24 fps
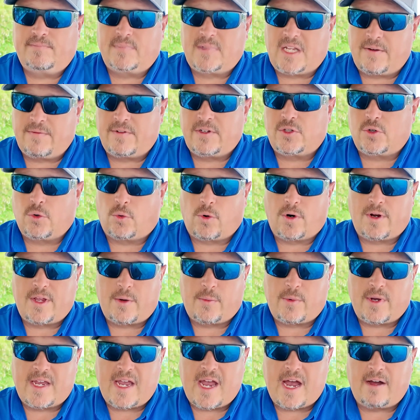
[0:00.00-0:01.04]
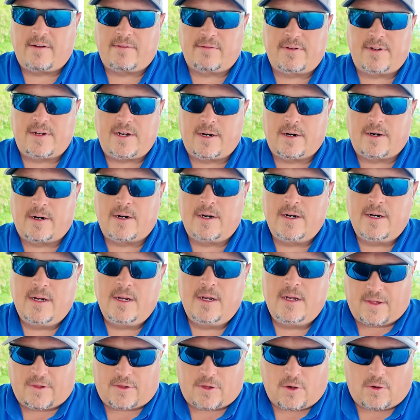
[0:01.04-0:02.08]
inventory that we have here.
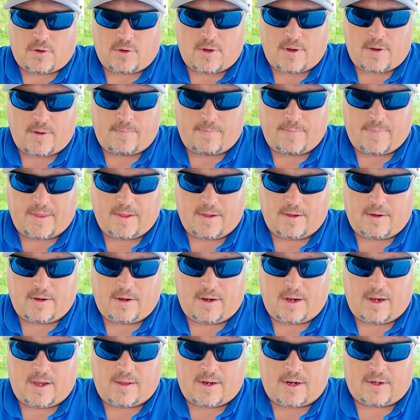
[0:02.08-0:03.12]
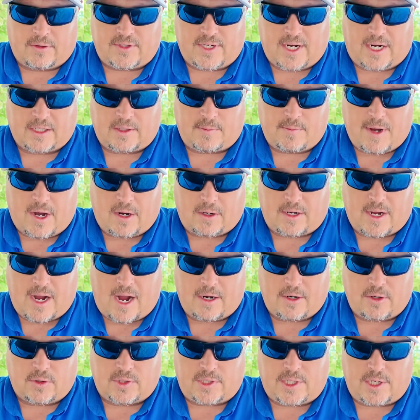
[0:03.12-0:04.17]
So, and I'll talk about
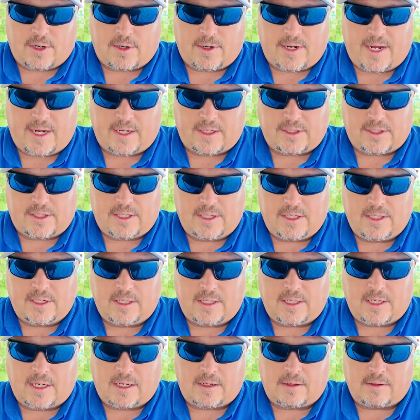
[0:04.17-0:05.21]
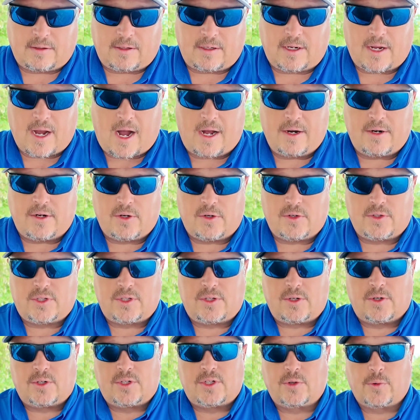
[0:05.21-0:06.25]
condos here next. And condos,
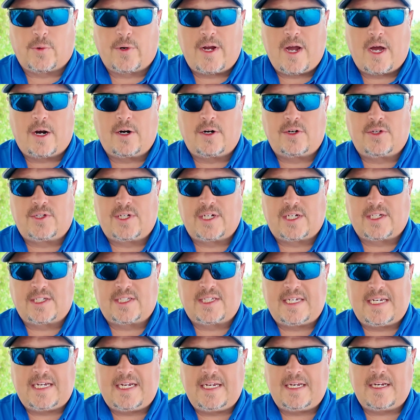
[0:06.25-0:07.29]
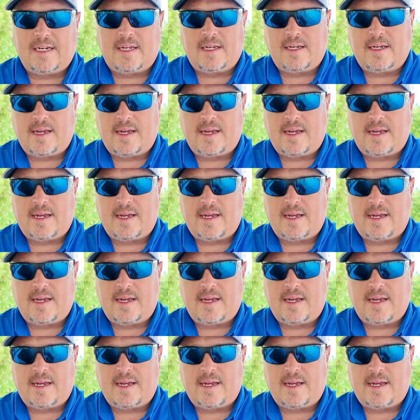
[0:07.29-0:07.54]
there's 316